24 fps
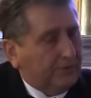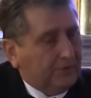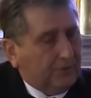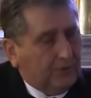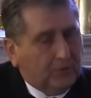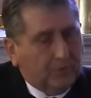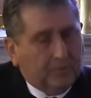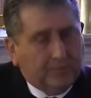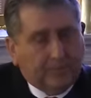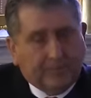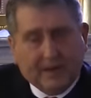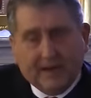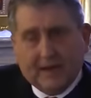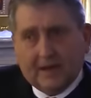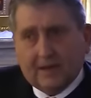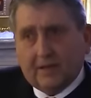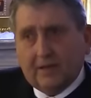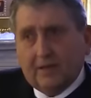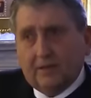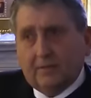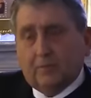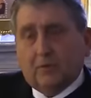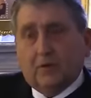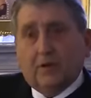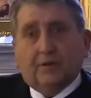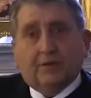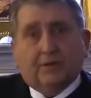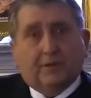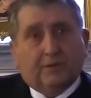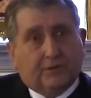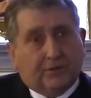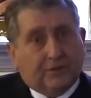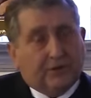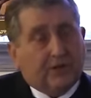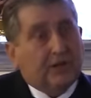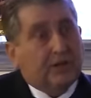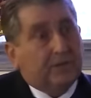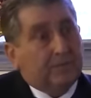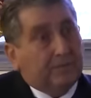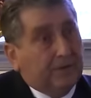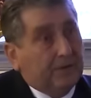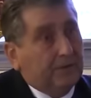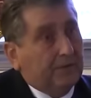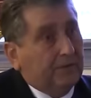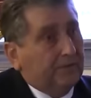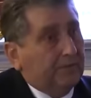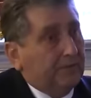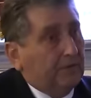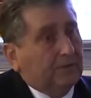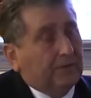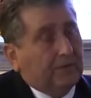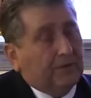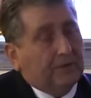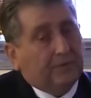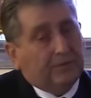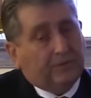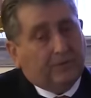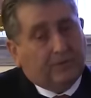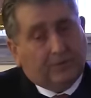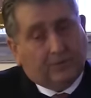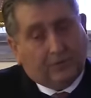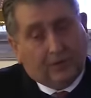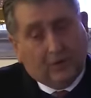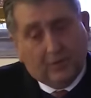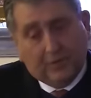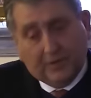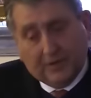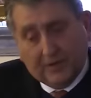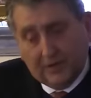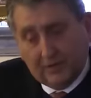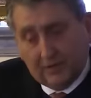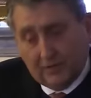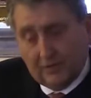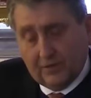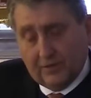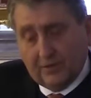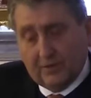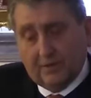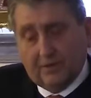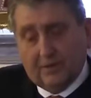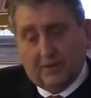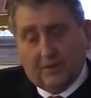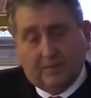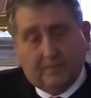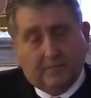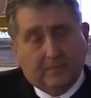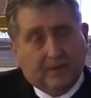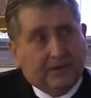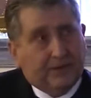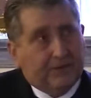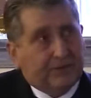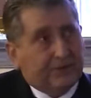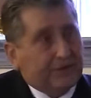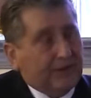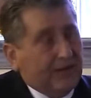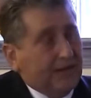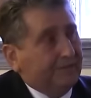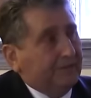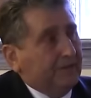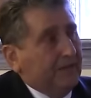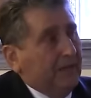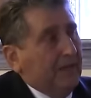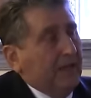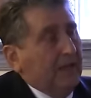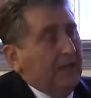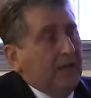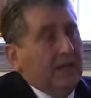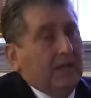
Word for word: thrown back. Well, they tried to burn the phone. They were thrown into the uh, mine shaft.